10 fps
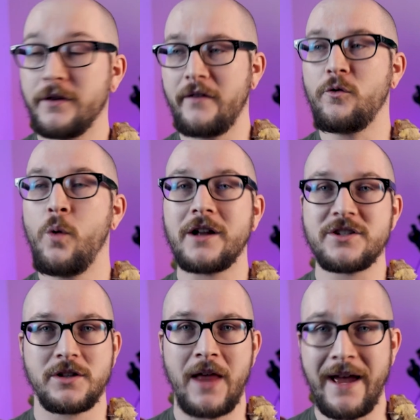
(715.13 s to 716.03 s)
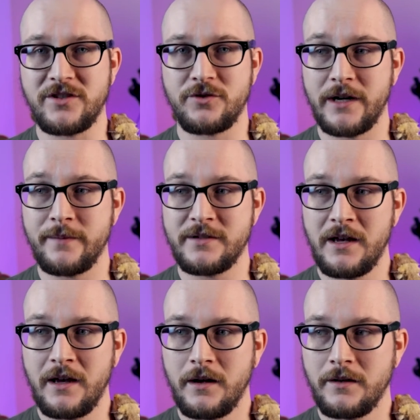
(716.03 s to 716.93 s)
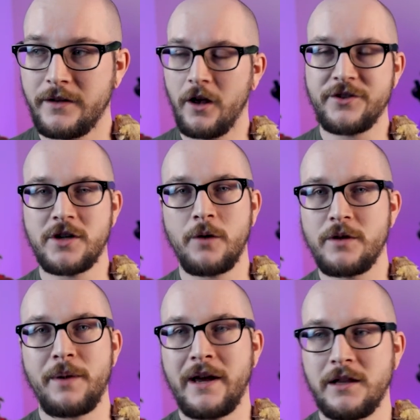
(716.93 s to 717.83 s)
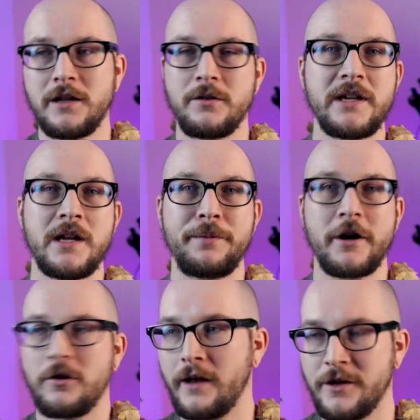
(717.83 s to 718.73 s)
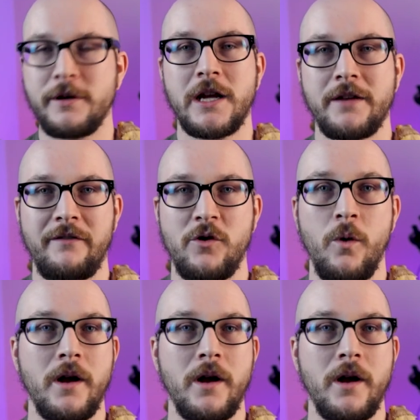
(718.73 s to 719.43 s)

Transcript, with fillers: If you've ever watched the live streams, they all start with, I literally eat a pickle at the beginning of every